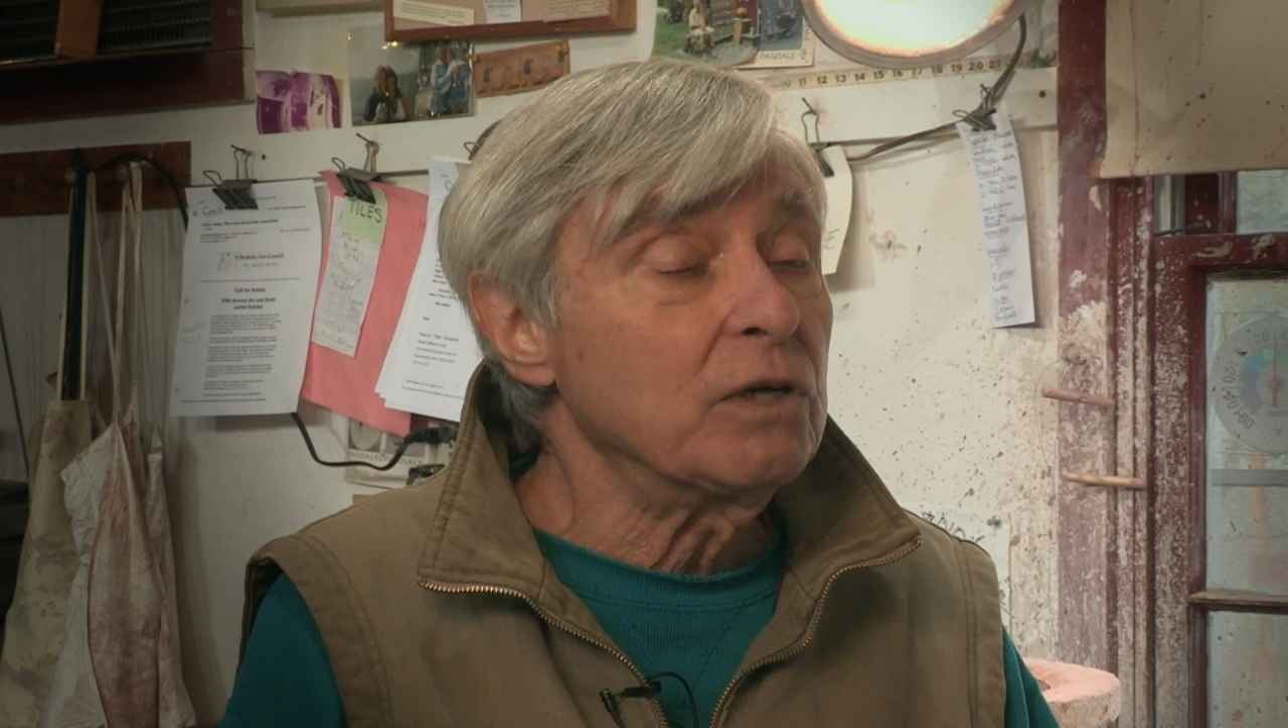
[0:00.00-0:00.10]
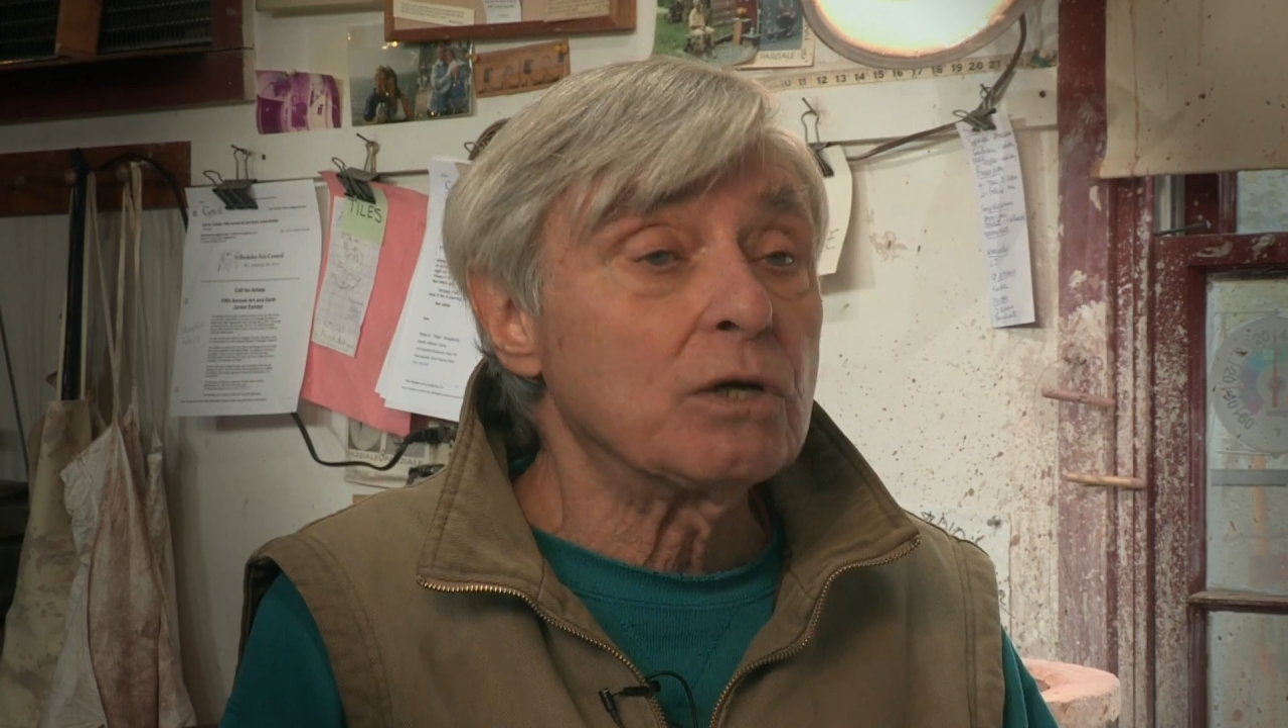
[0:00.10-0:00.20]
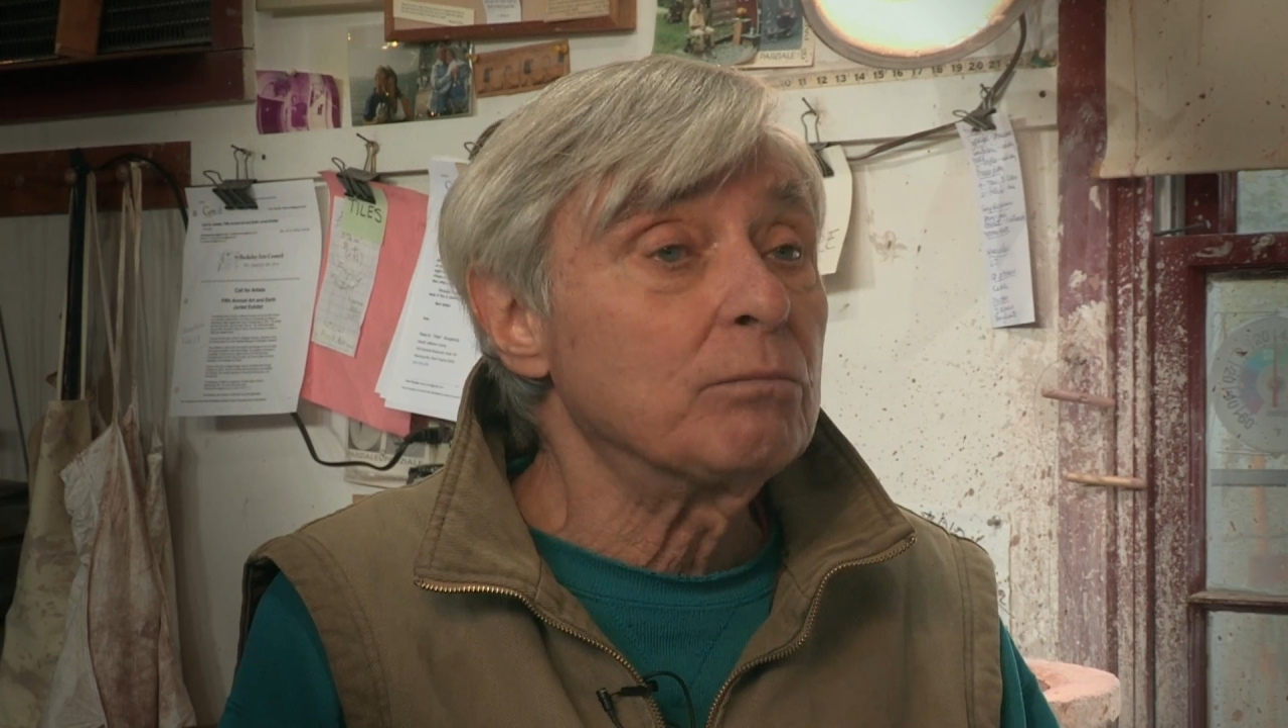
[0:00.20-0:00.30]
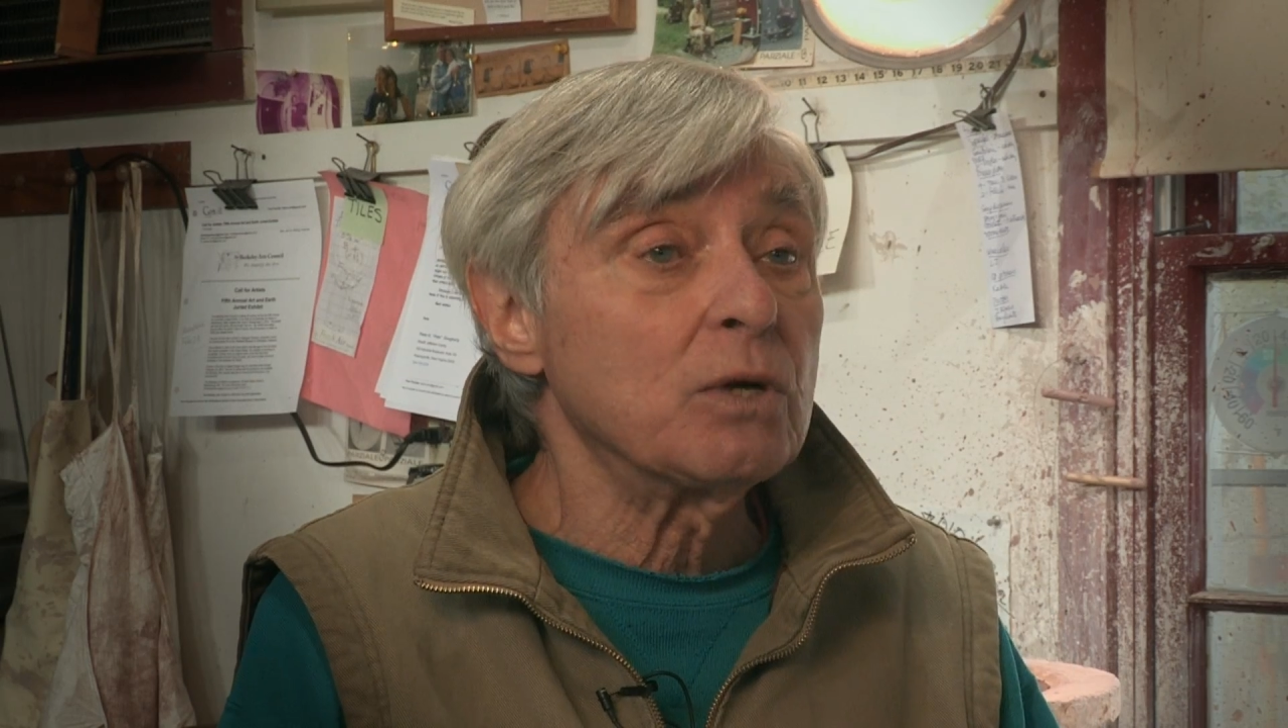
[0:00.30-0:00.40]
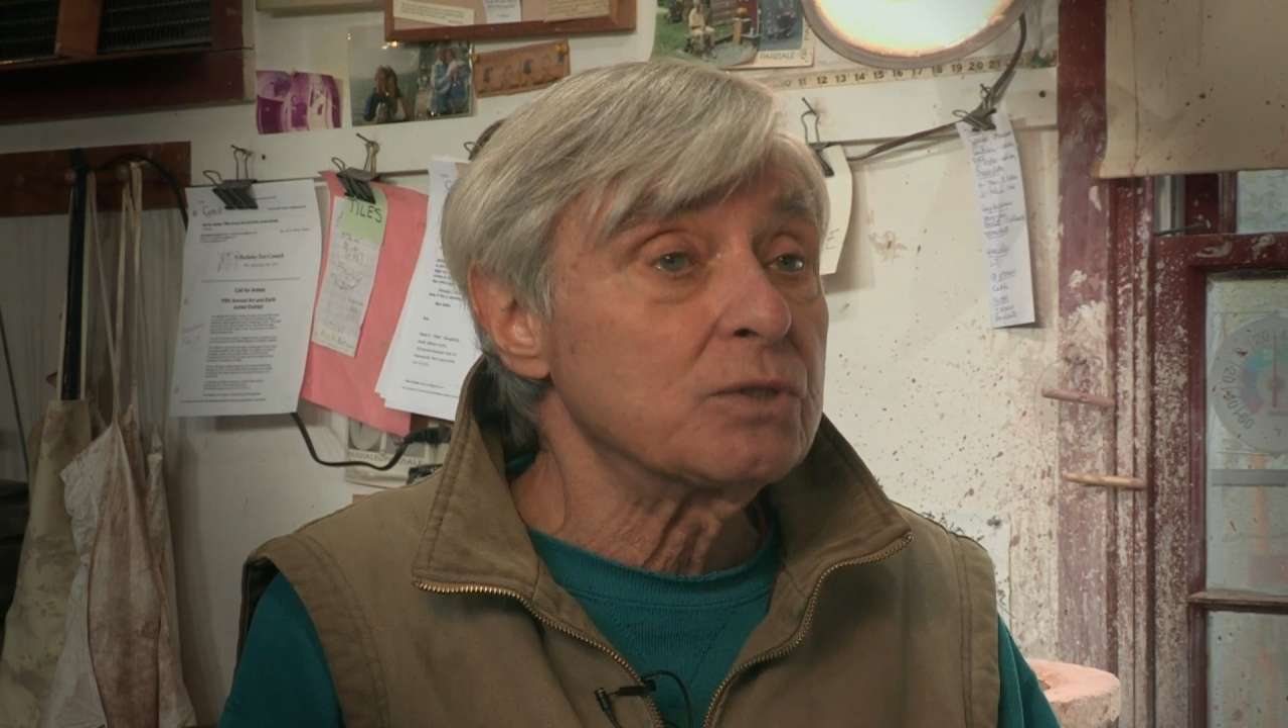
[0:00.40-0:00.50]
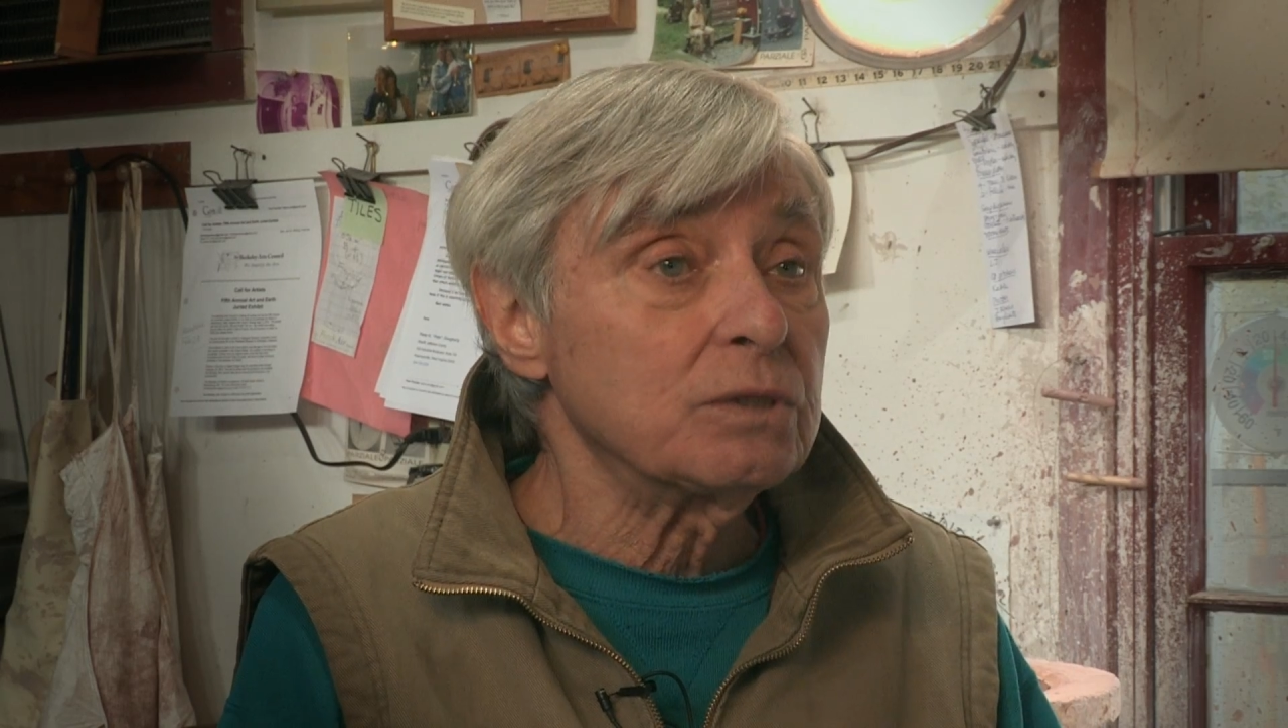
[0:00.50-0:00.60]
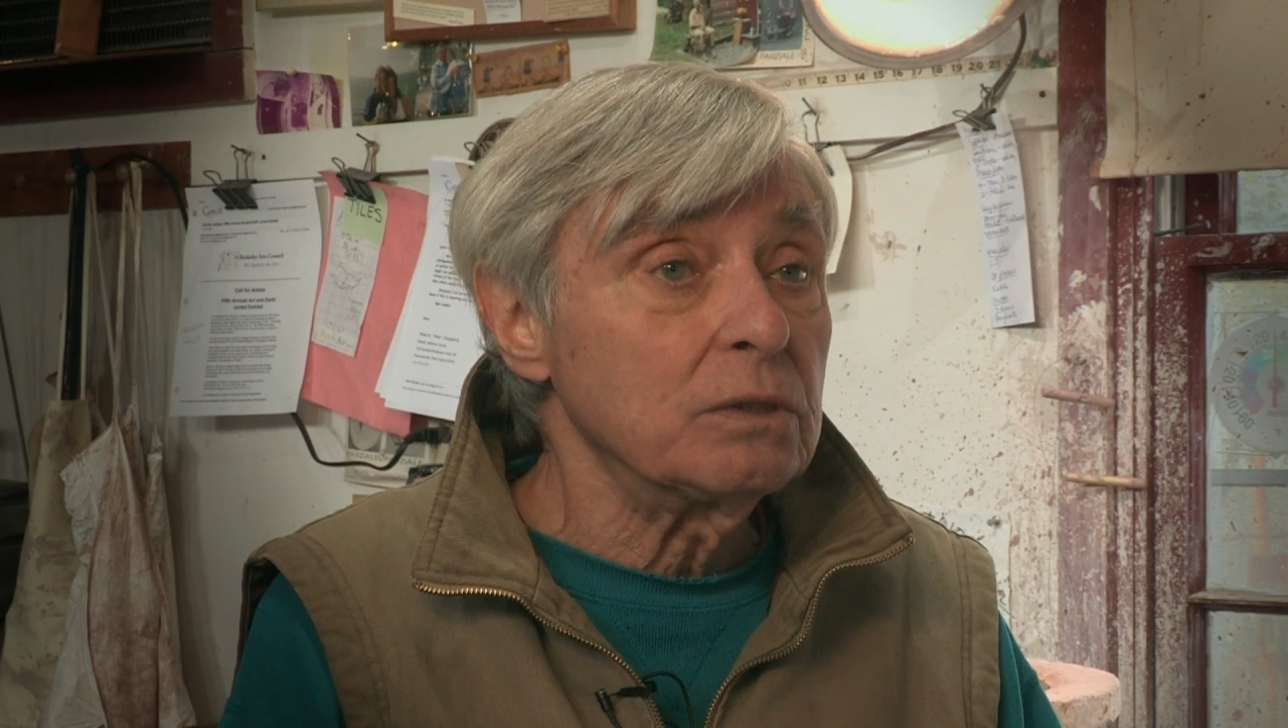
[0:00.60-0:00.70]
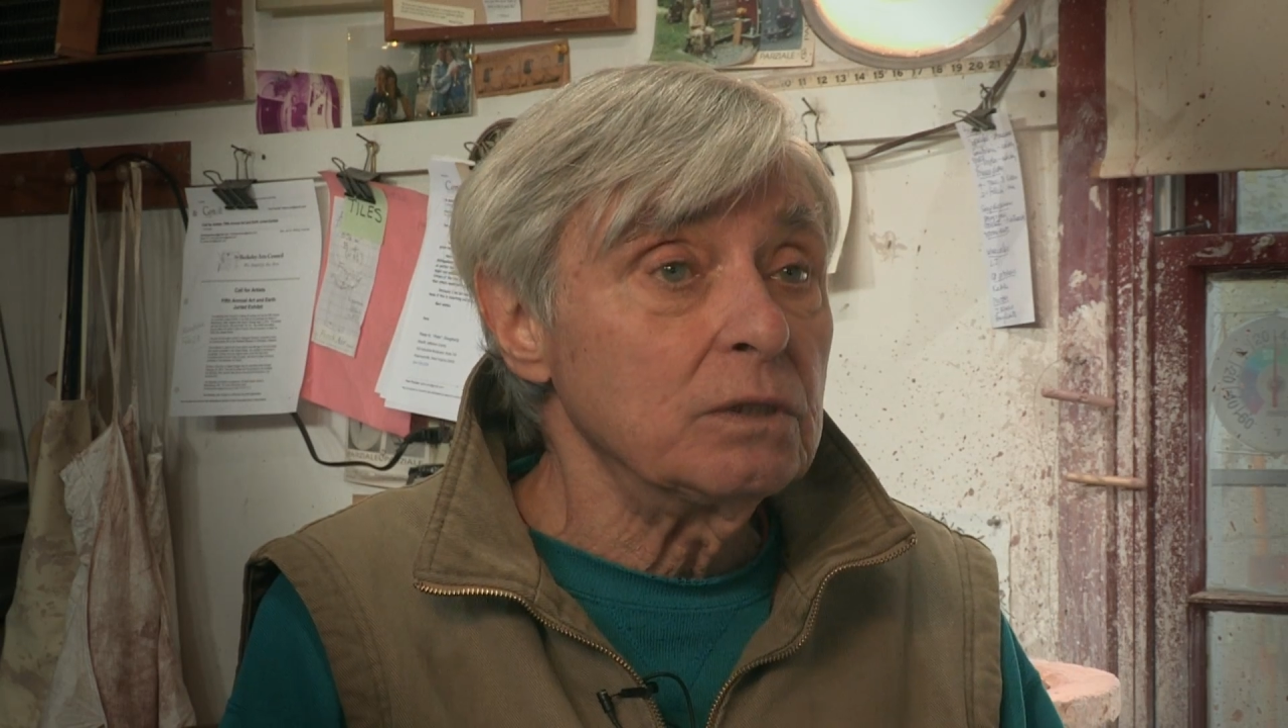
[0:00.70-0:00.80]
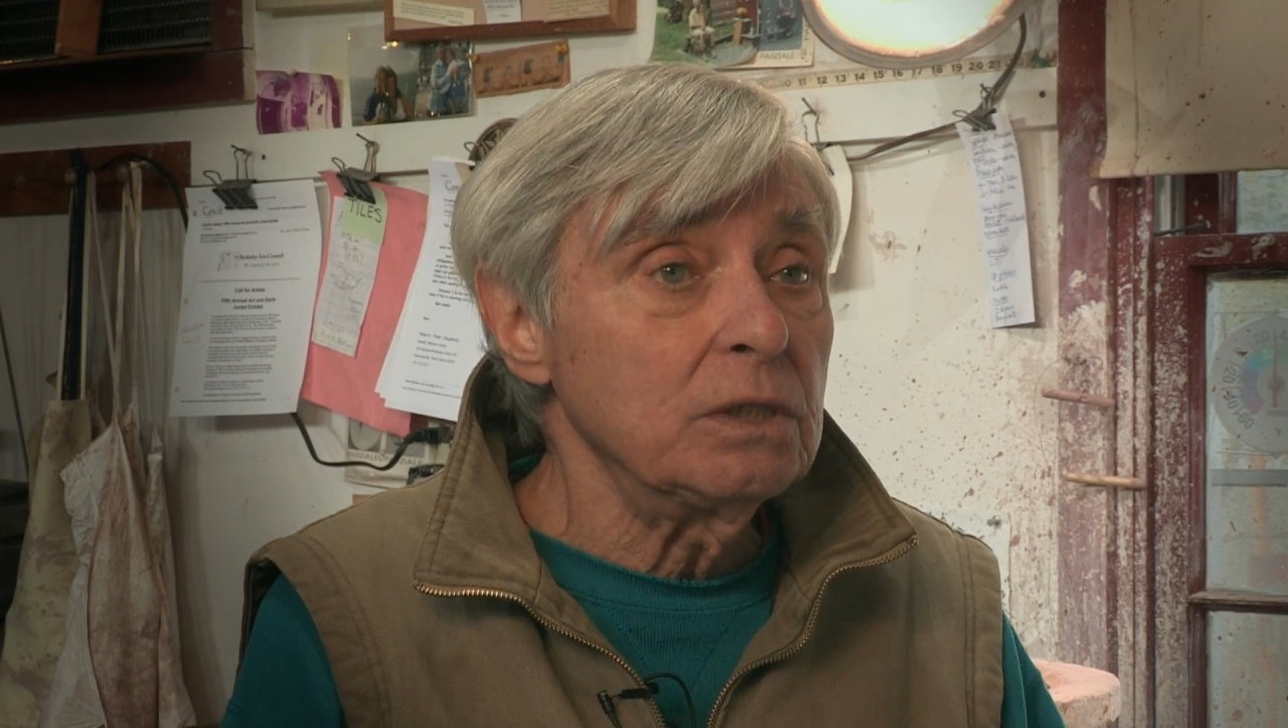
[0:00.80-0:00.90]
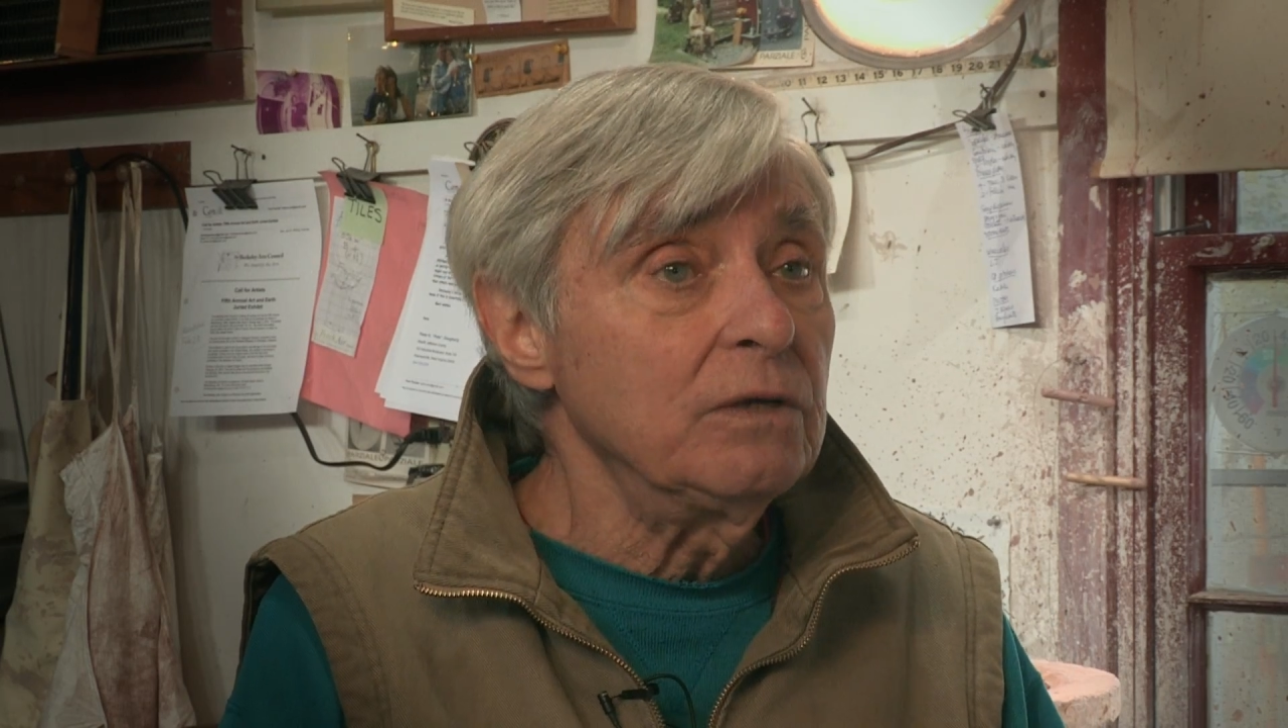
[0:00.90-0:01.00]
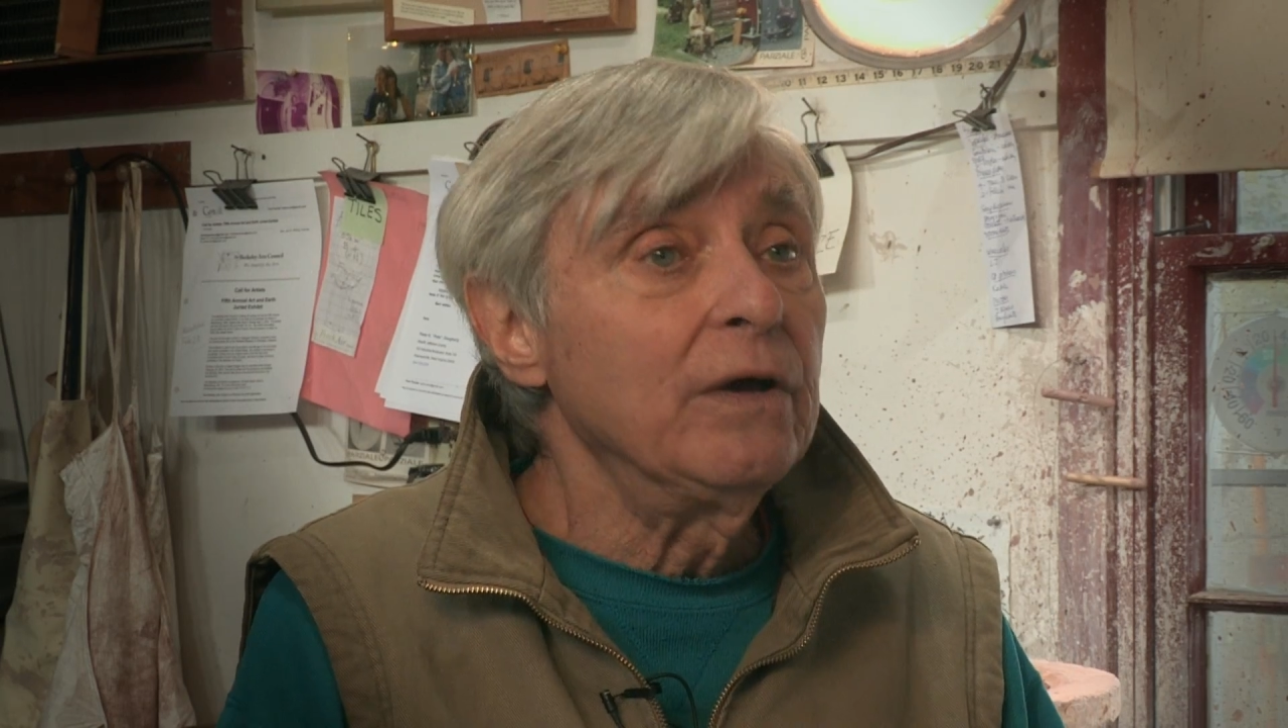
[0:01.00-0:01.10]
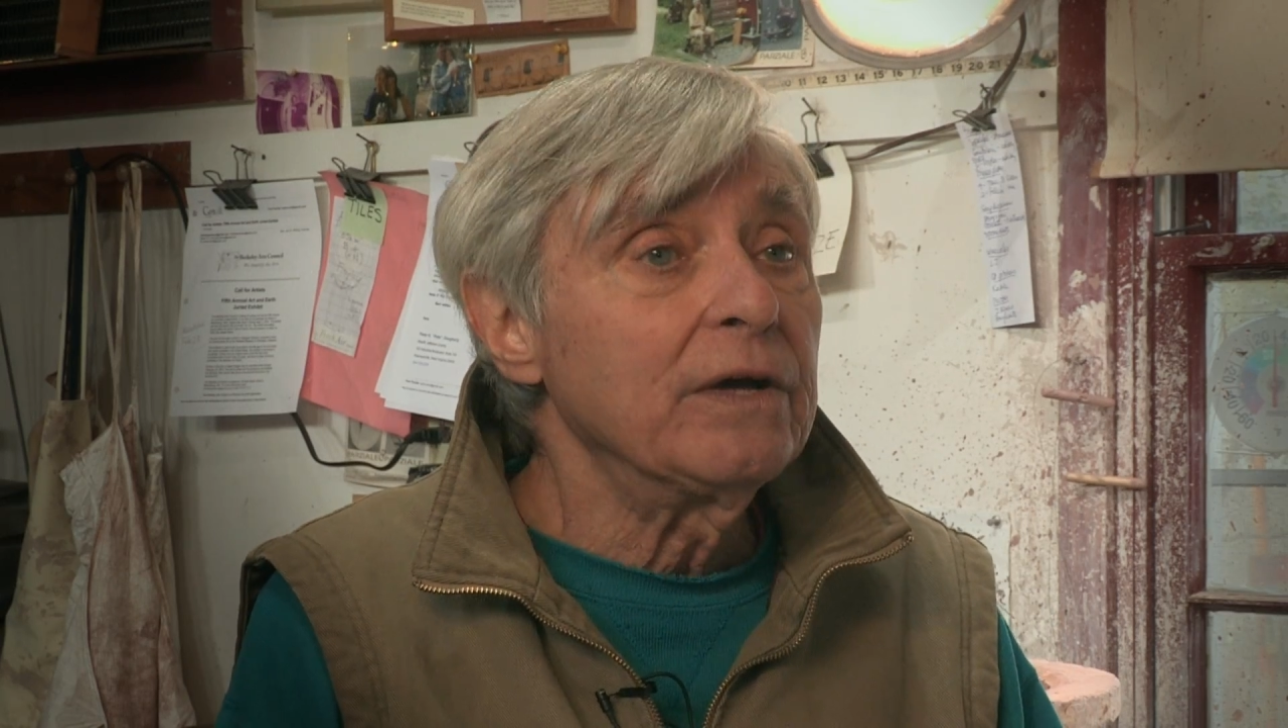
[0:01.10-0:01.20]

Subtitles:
commercial